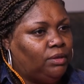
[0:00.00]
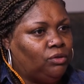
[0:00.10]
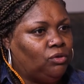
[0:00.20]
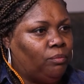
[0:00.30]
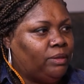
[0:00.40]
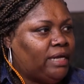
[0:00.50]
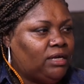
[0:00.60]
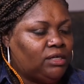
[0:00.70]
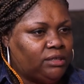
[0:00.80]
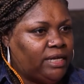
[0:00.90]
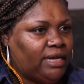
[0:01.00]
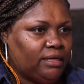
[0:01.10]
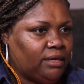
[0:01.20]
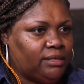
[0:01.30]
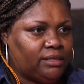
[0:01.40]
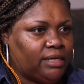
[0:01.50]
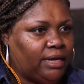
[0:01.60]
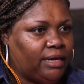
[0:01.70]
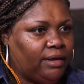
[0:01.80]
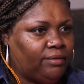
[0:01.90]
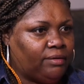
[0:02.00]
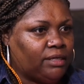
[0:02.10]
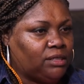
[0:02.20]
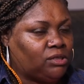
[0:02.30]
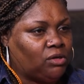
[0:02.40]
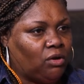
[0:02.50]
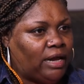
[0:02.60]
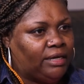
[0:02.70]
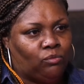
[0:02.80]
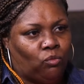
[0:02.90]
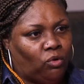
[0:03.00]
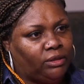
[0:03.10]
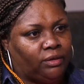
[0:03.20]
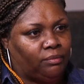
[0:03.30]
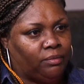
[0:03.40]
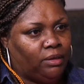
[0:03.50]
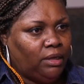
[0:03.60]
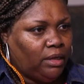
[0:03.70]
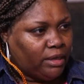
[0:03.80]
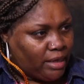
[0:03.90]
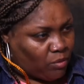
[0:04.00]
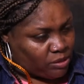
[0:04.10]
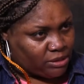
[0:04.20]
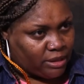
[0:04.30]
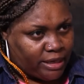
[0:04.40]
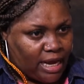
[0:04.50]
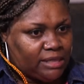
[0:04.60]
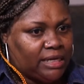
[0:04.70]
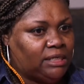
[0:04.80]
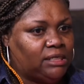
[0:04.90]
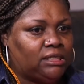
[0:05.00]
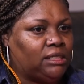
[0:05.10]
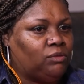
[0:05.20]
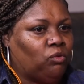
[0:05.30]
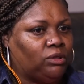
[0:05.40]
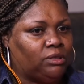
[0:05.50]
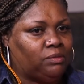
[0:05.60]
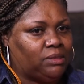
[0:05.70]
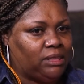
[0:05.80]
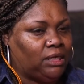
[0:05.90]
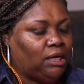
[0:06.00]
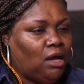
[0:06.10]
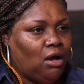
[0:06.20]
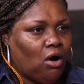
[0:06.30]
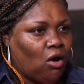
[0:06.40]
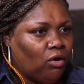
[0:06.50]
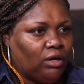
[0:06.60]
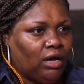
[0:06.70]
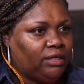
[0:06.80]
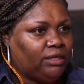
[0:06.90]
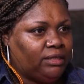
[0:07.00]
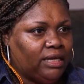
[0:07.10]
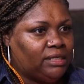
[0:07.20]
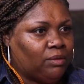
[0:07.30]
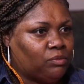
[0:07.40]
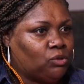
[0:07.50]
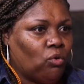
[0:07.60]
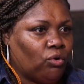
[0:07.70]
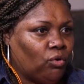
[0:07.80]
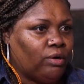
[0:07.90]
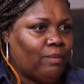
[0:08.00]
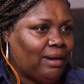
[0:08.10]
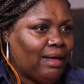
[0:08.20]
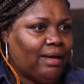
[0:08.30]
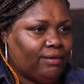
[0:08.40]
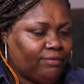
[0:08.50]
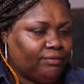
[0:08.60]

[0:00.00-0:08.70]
But they didn't understand that. They just thought I didn't want them. And that wasn't the case. I just didn't want them to see all the ugly things that was going on in my life.